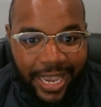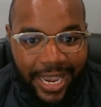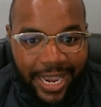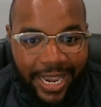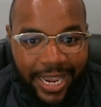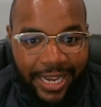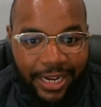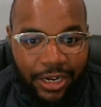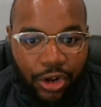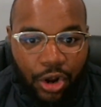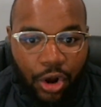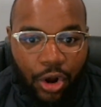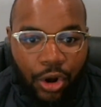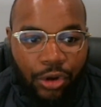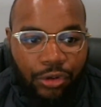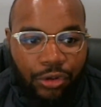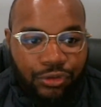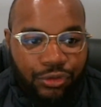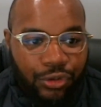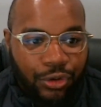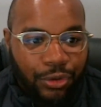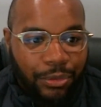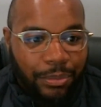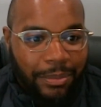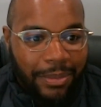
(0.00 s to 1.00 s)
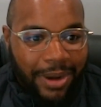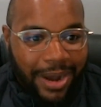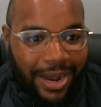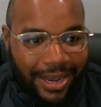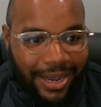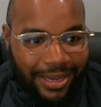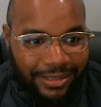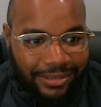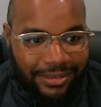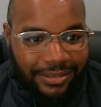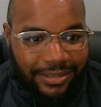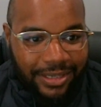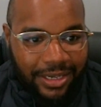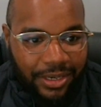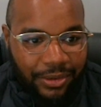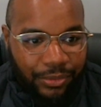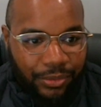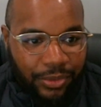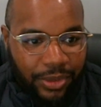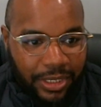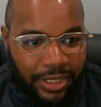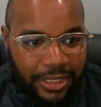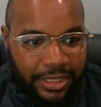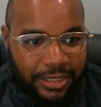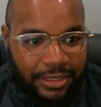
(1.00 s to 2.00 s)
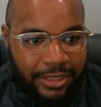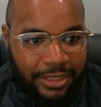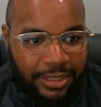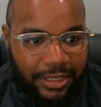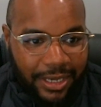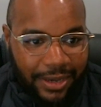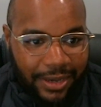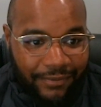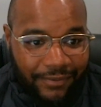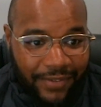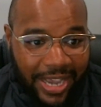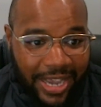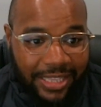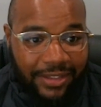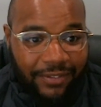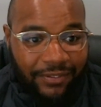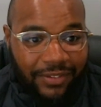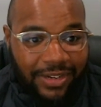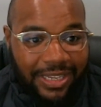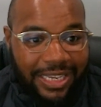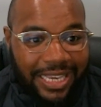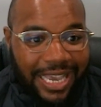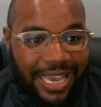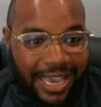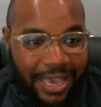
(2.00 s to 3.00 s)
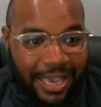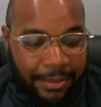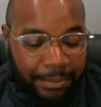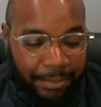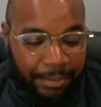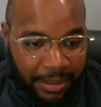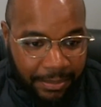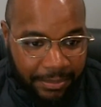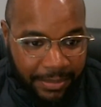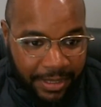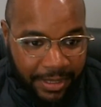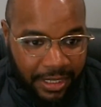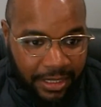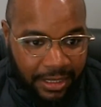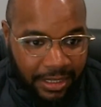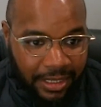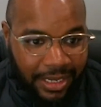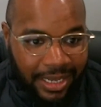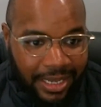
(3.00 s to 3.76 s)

and cultural mindset really to effectively implement